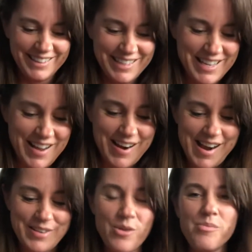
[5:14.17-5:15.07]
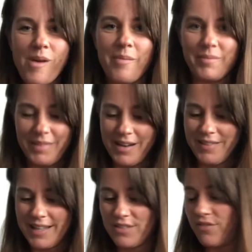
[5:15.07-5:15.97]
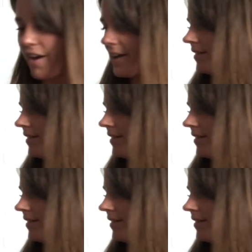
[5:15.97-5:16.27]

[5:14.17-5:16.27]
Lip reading: All right, no problem there, that's fine.